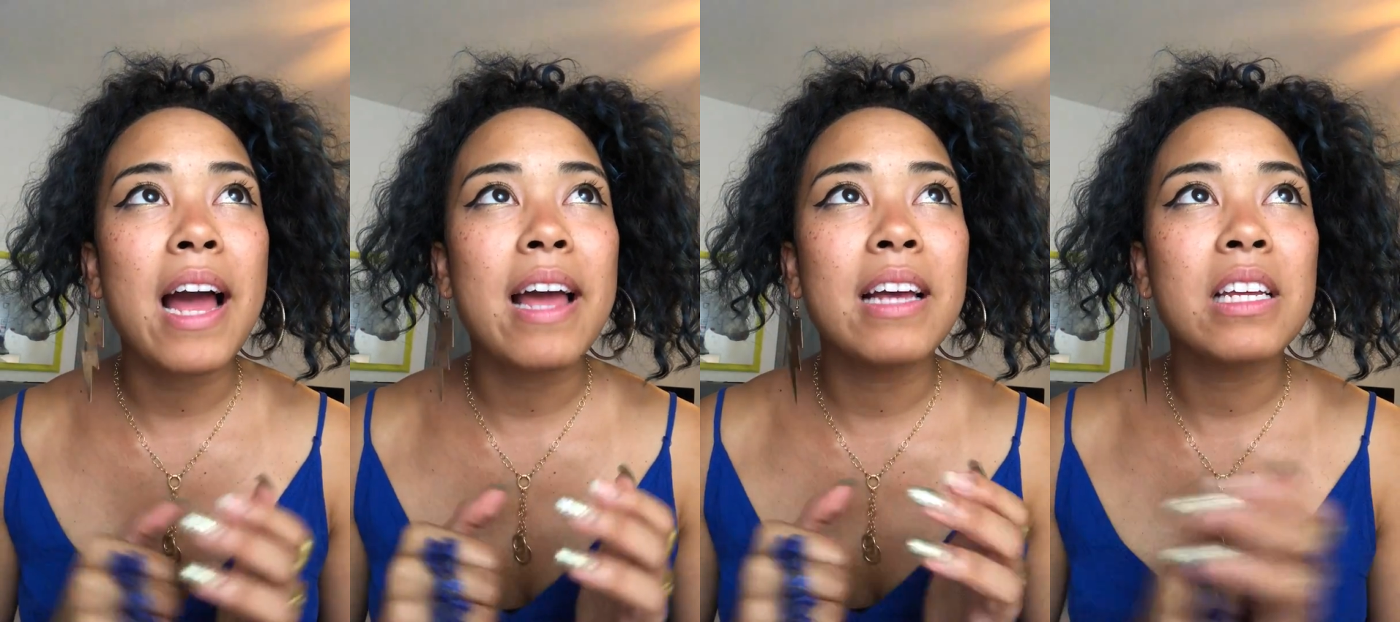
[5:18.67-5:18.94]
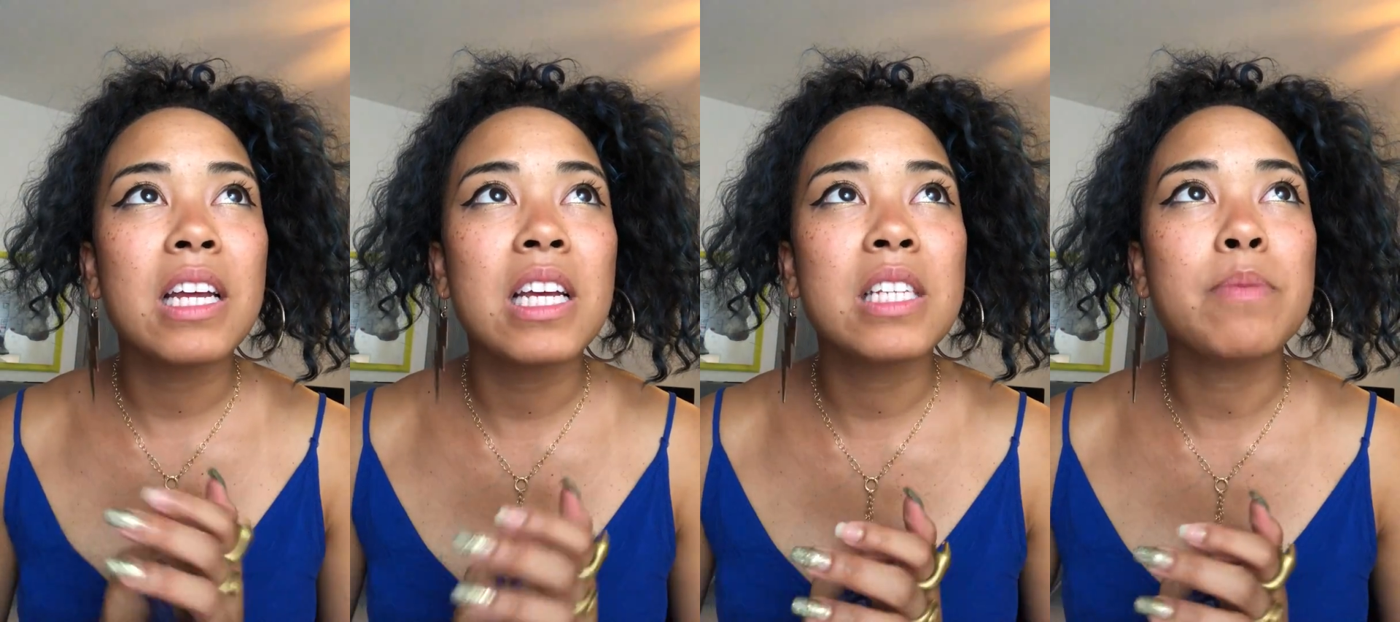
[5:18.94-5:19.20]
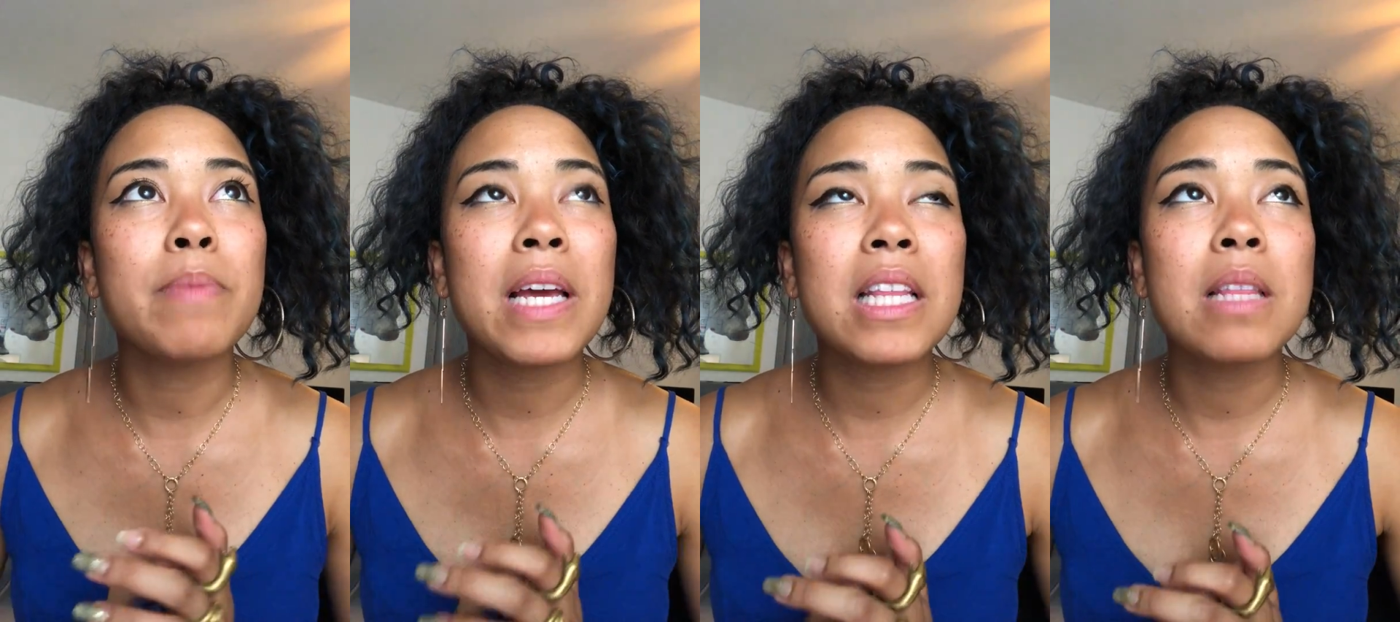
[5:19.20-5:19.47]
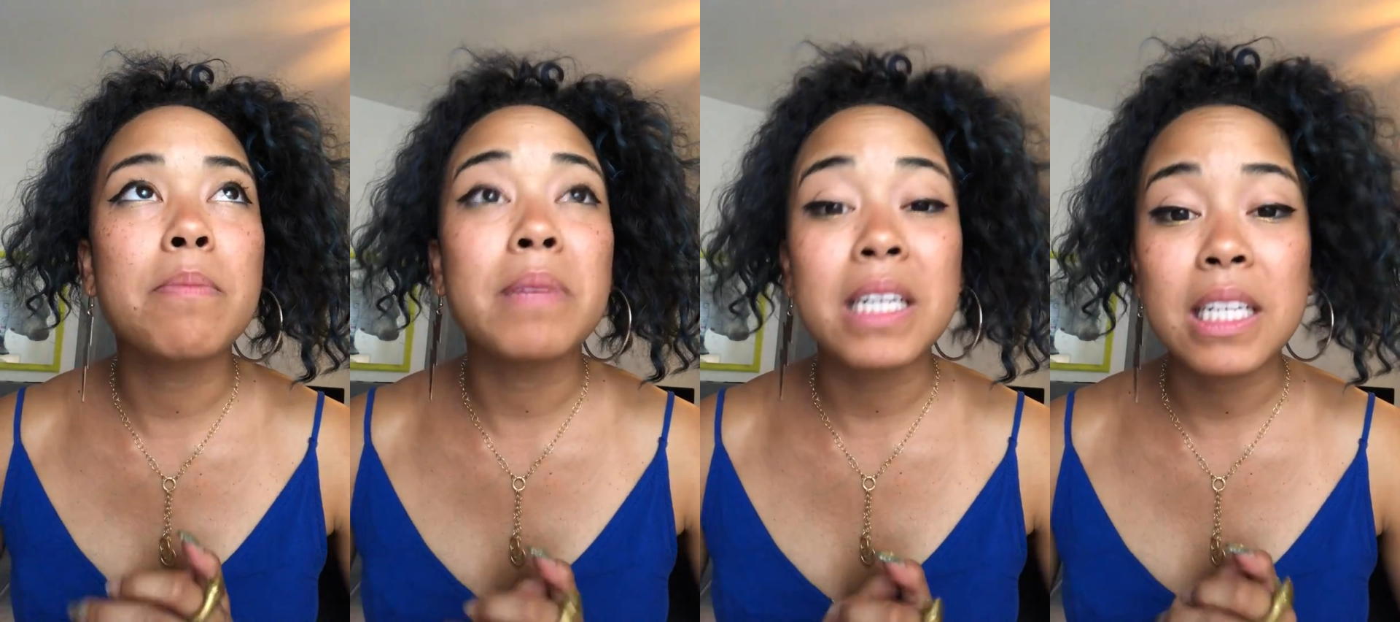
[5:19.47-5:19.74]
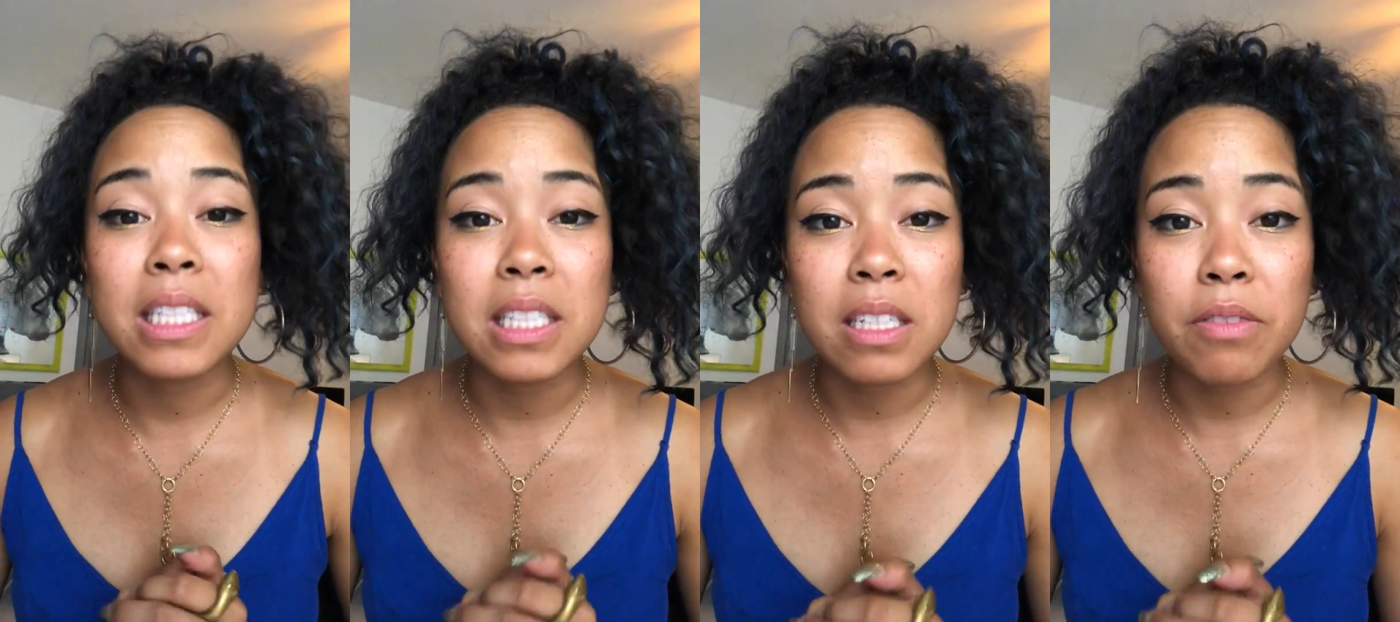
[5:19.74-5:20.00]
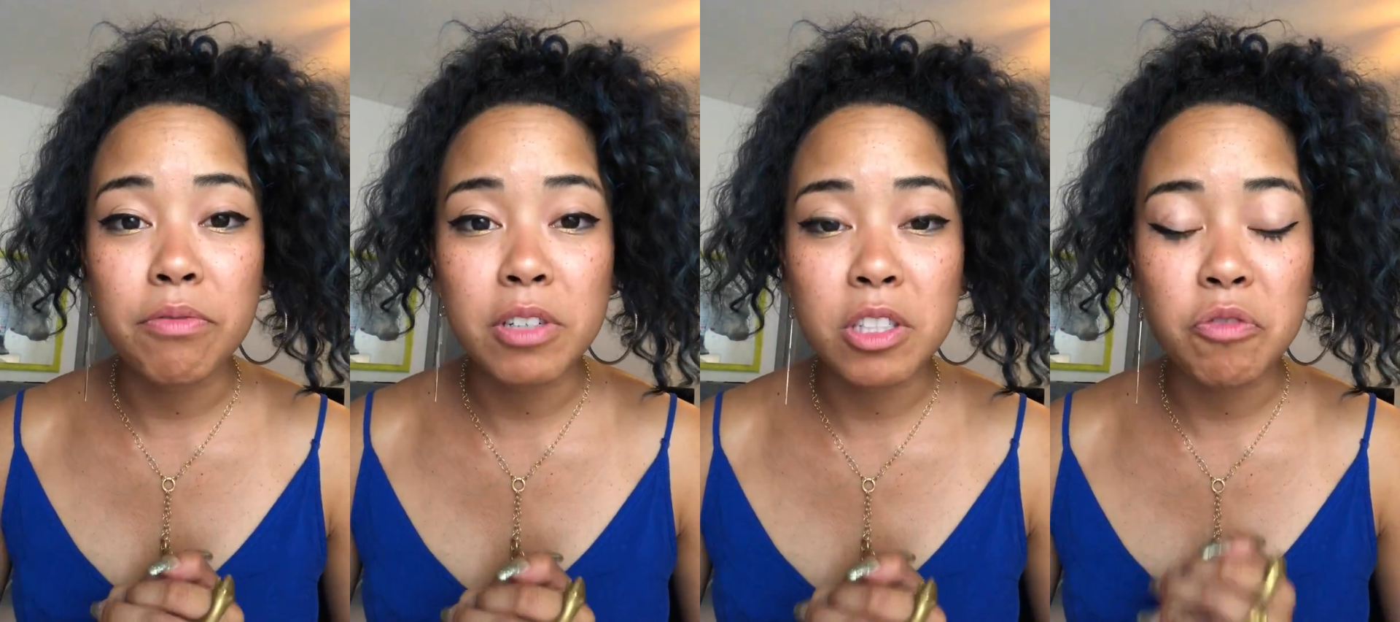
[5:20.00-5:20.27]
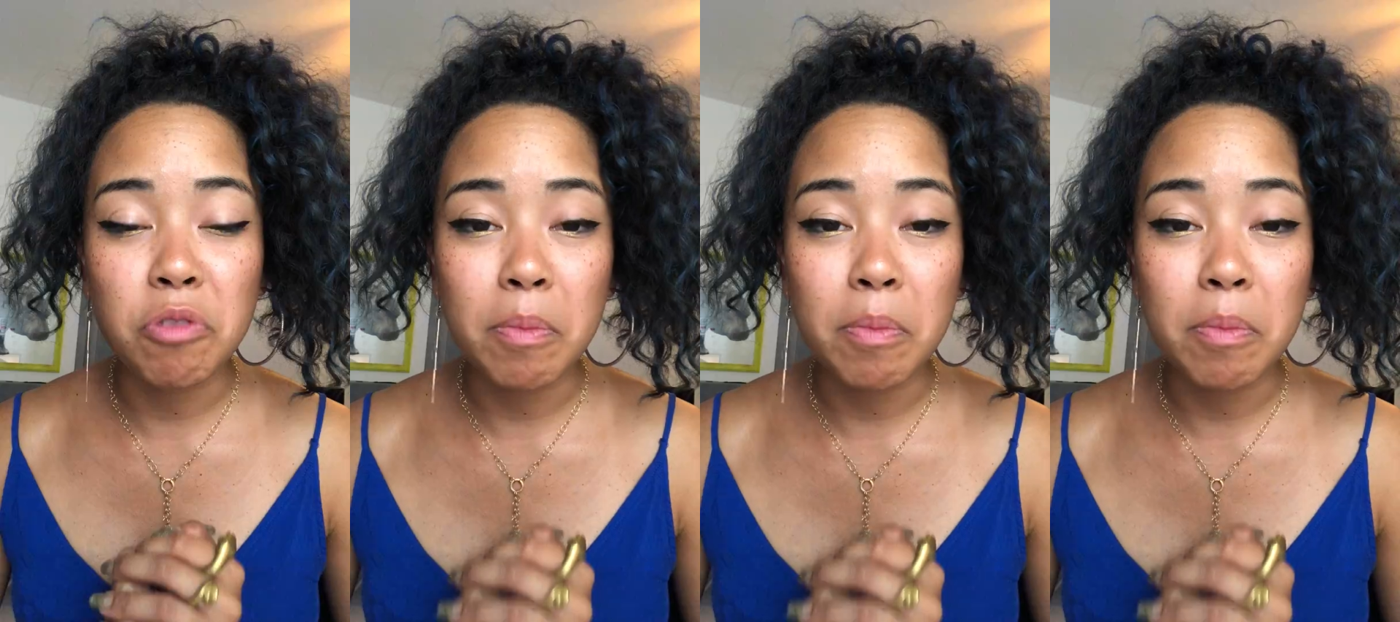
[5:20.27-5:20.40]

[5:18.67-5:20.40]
it has made the biggest difference